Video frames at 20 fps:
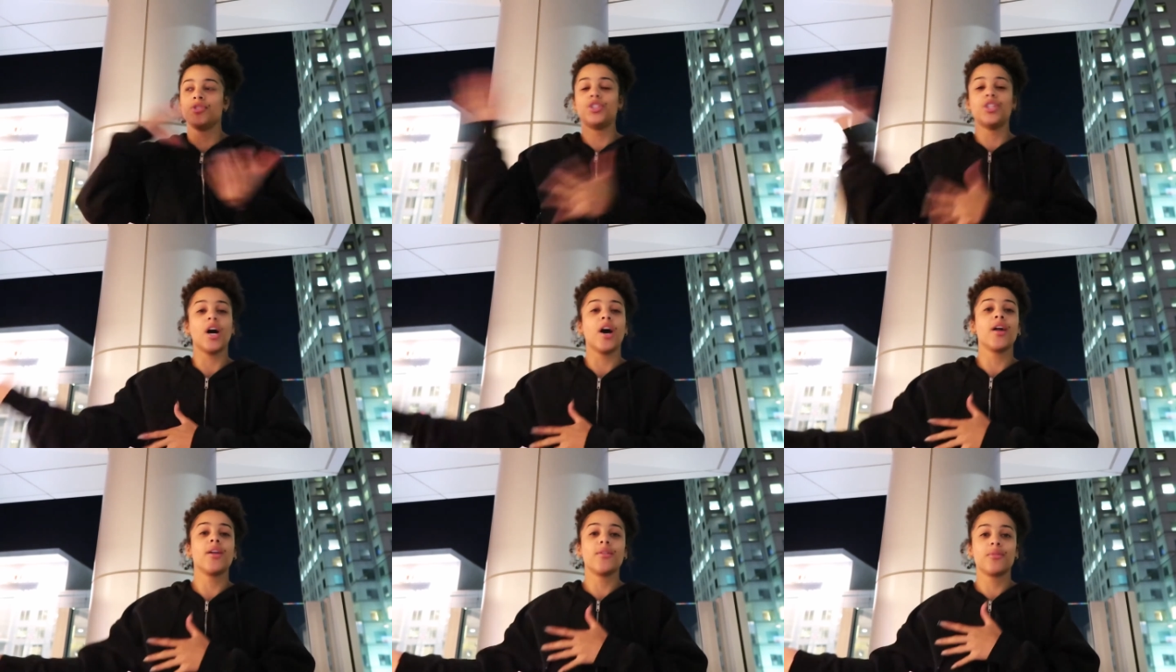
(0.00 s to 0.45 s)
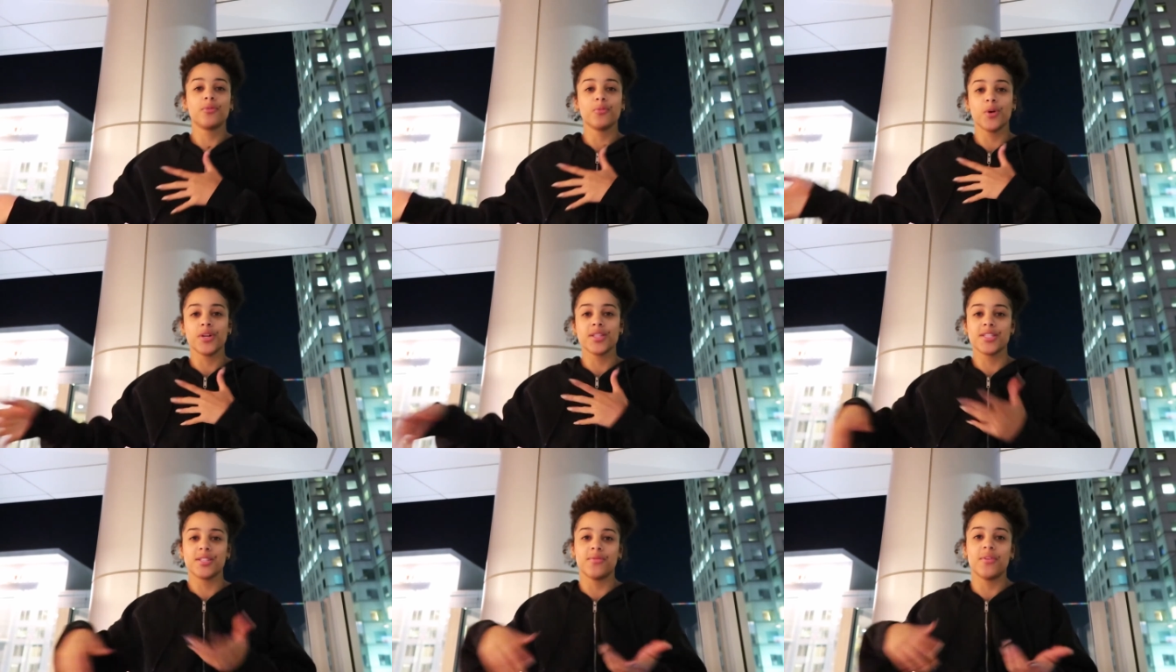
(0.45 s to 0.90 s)
done
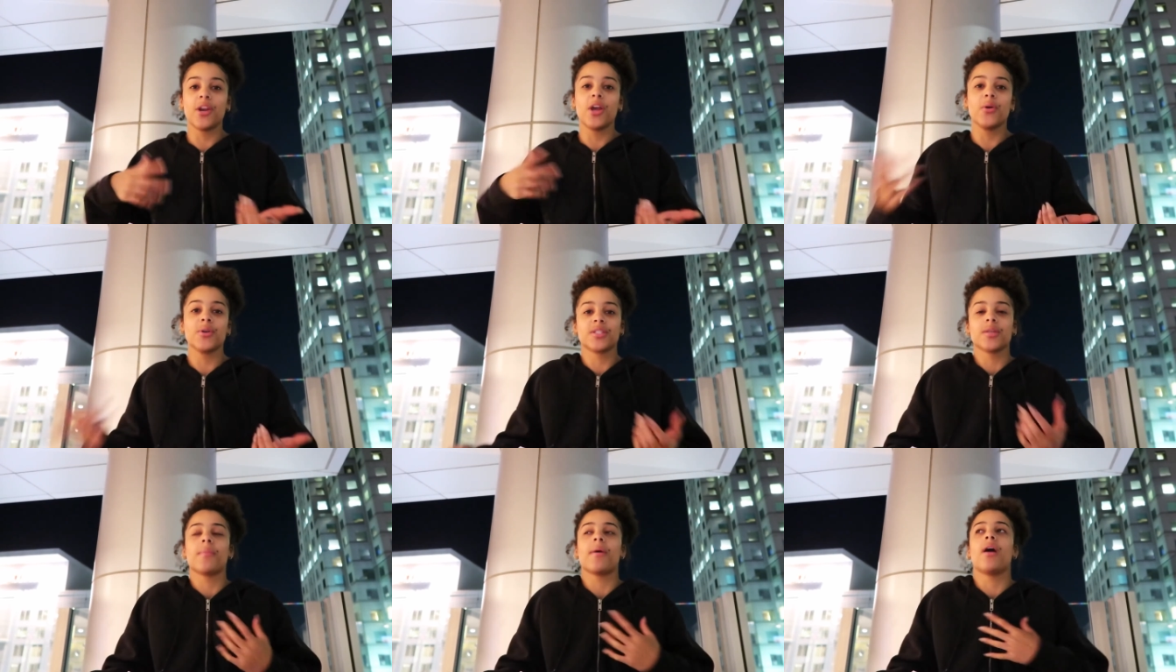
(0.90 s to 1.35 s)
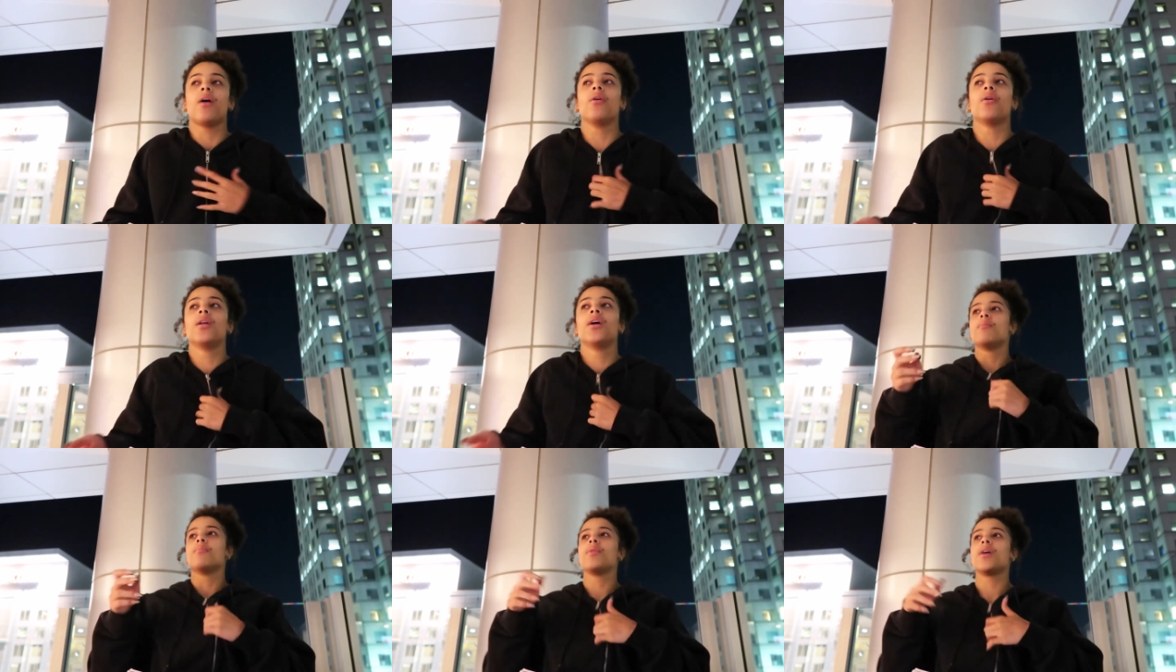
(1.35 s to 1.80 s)
what this video is
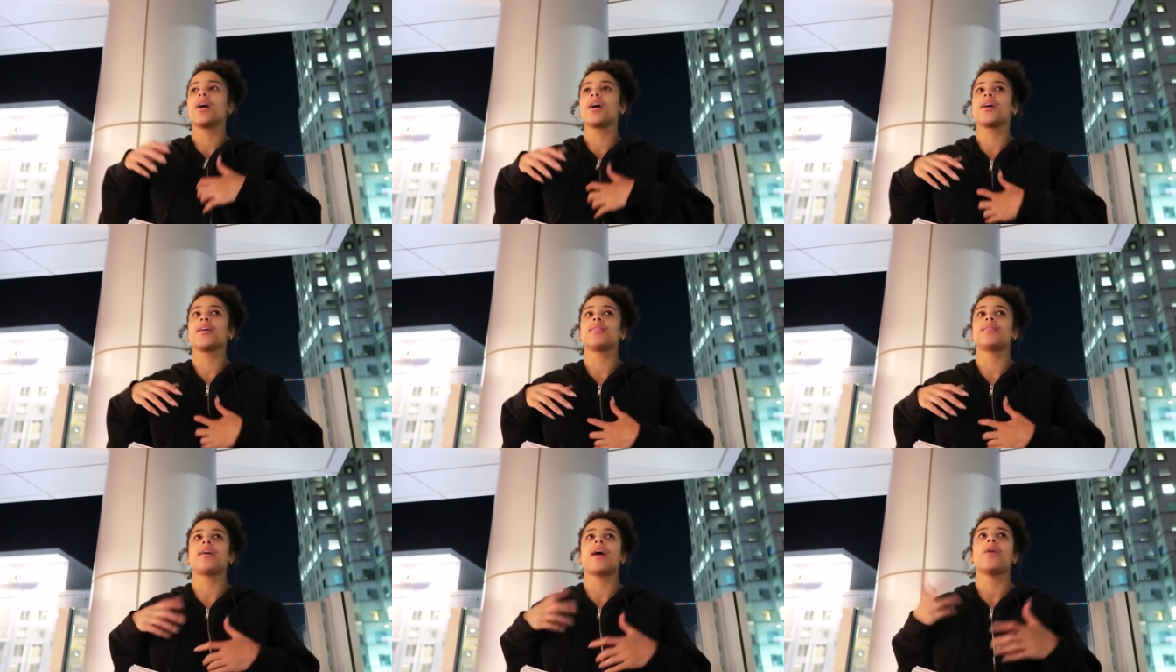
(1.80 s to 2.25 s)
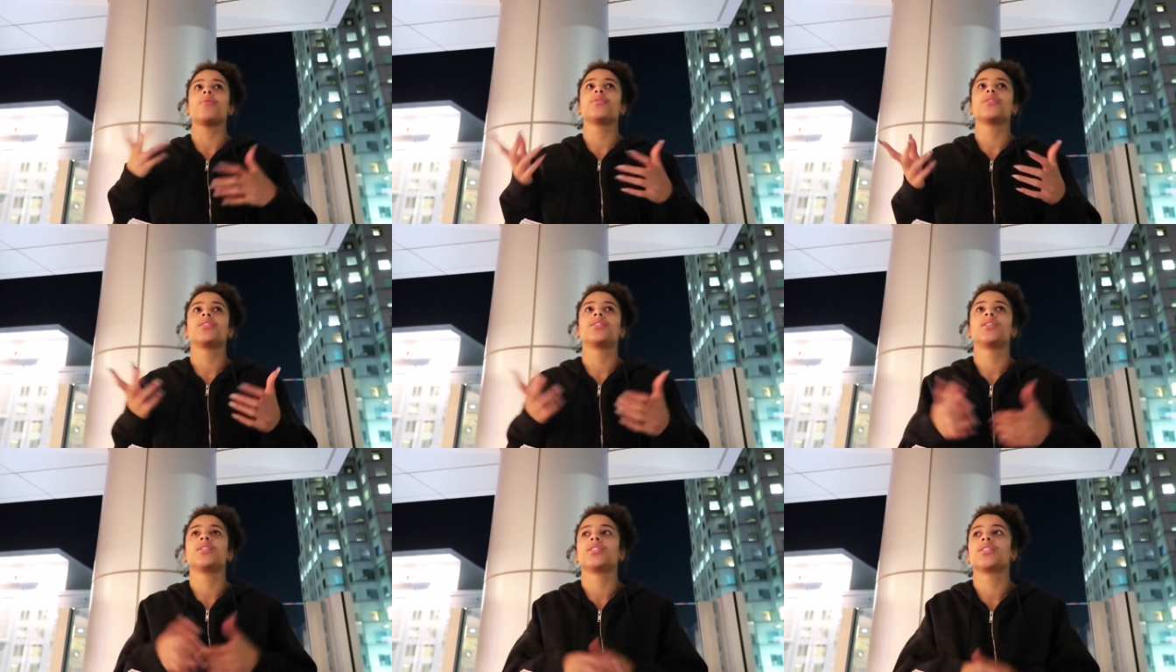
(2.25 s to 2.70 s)
about, but that
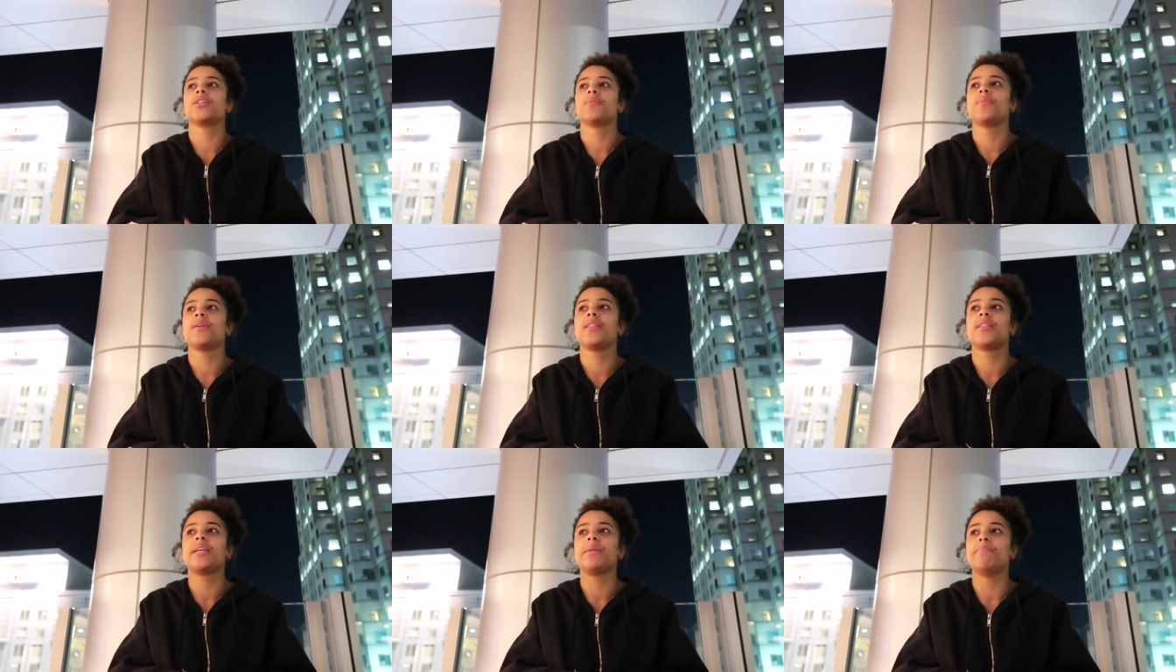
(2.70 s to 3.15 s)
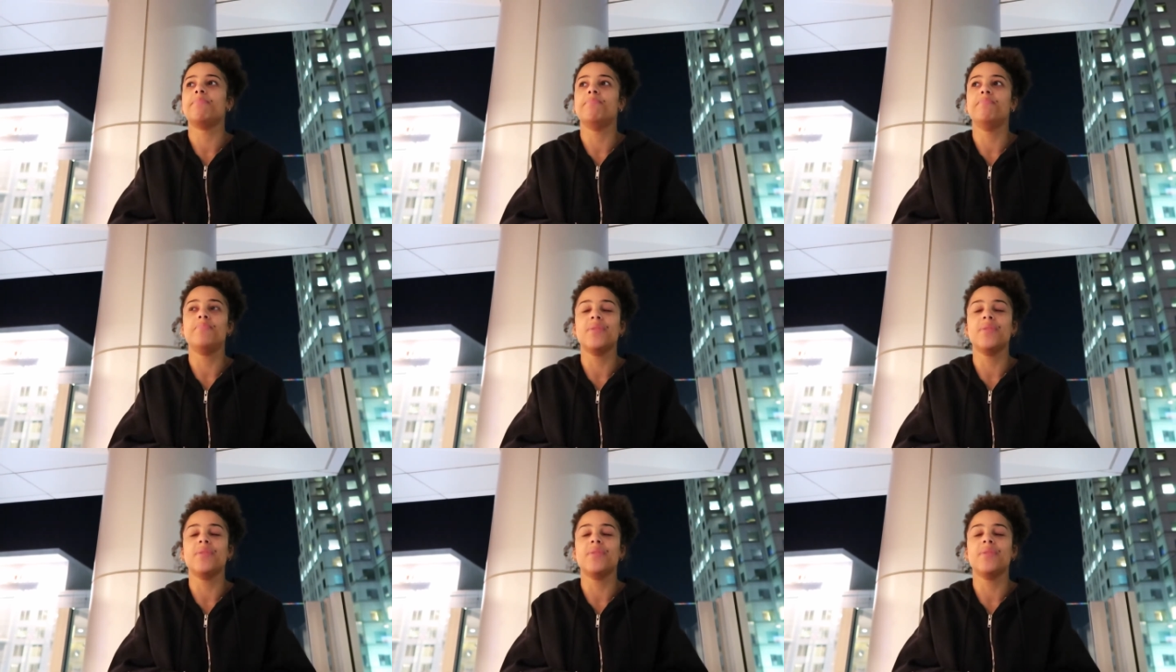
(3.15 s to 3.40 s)
would seriously be the